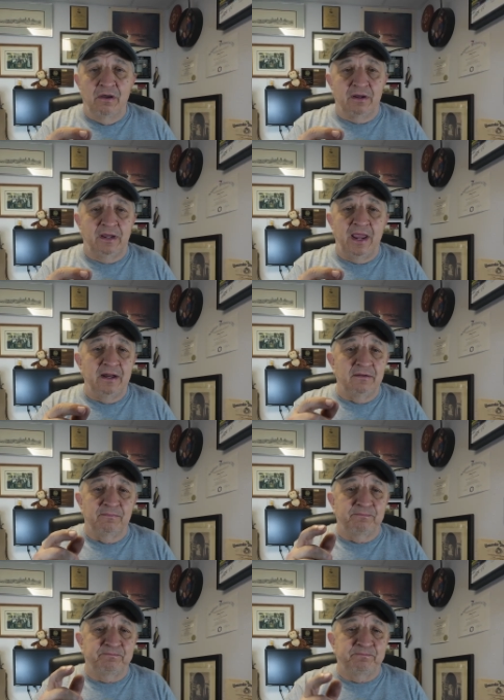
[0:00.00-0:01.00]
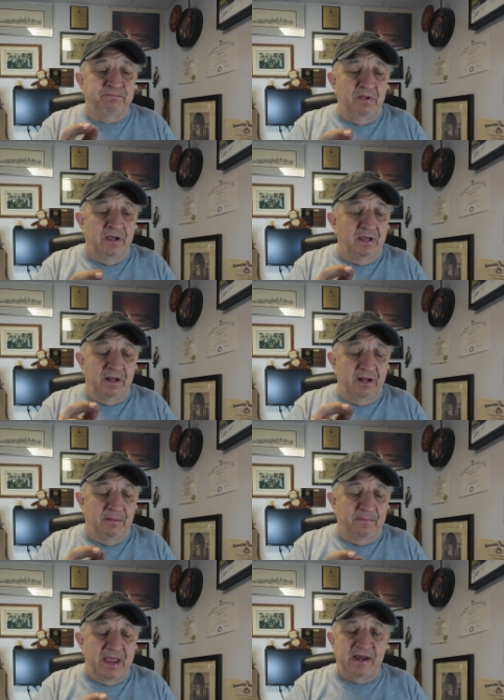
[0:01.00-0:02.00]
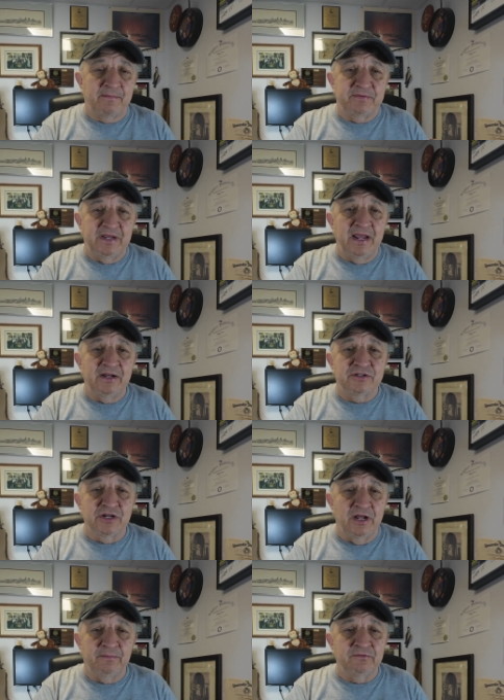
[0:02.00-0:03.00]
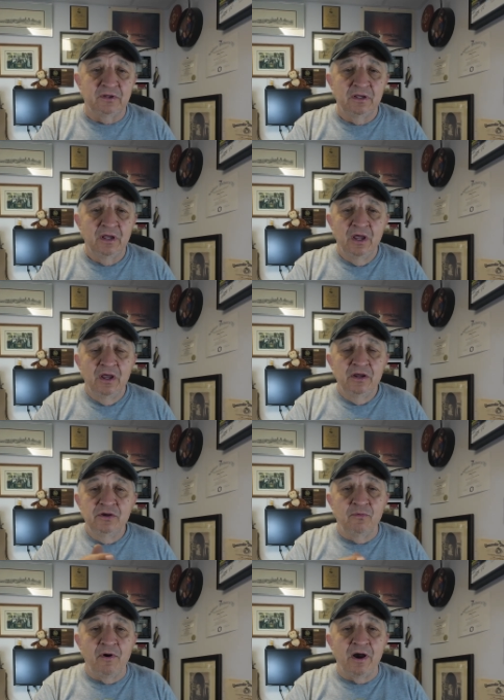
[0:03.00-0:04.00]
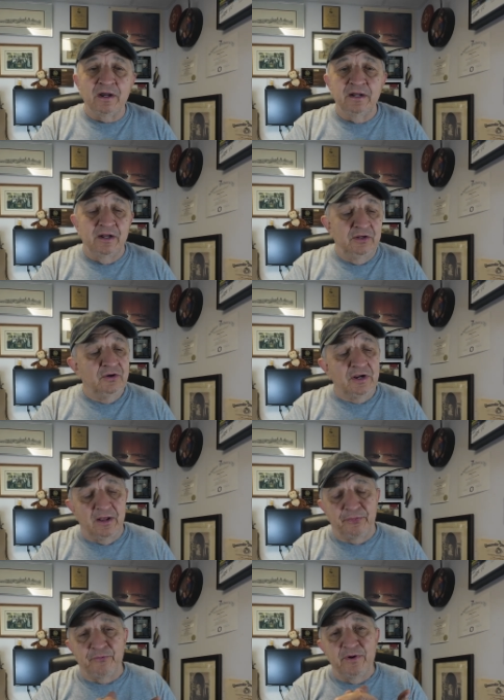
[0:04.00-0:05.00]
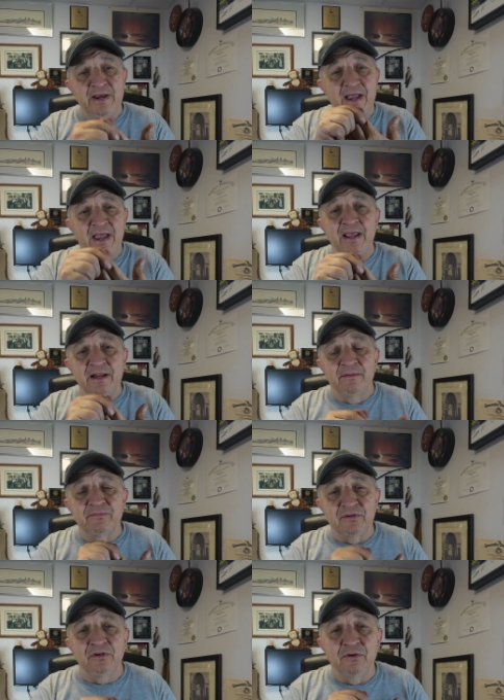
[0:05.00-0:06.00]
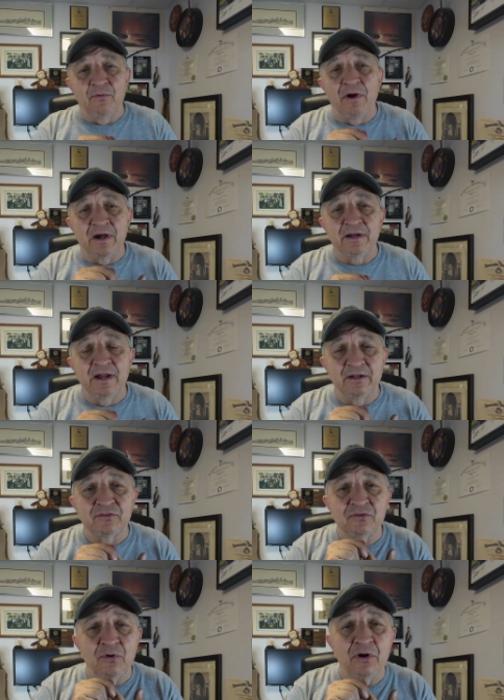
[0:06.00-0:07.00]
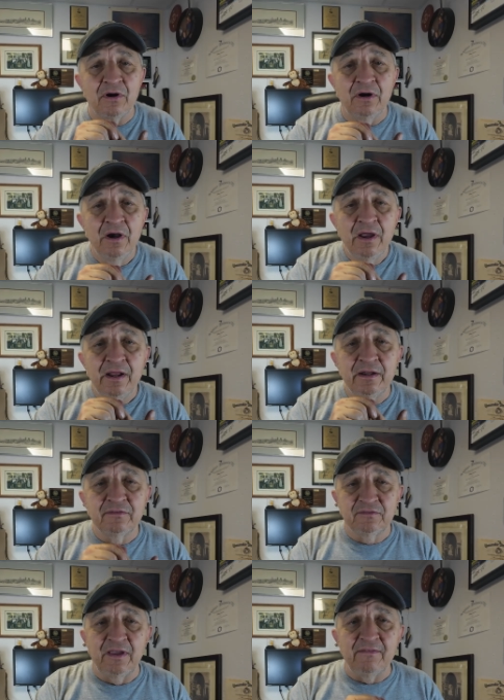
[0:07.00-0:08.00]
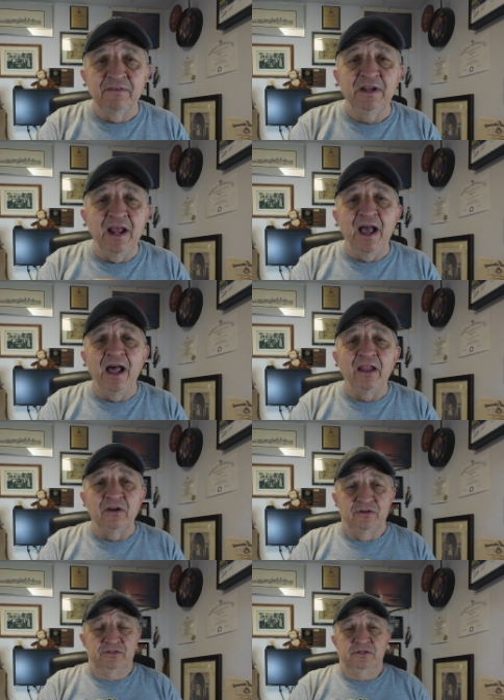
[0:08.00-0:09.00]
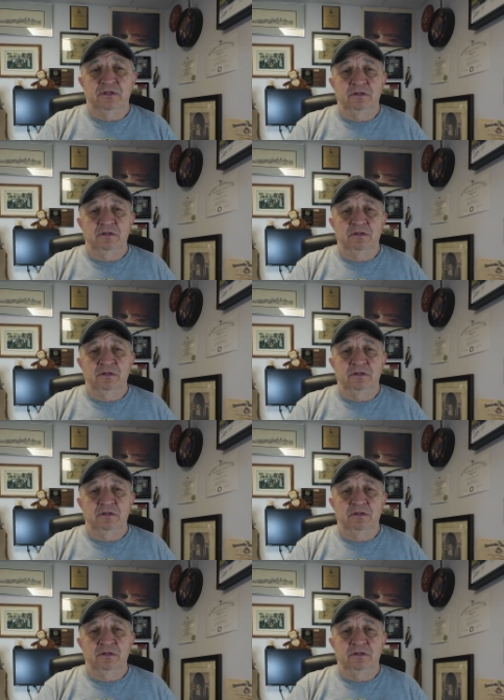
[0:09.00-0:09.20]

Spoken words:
a can of and a bag of potato chips. You're walking out, you got 3 items, and you're walking out of the store and it's $70.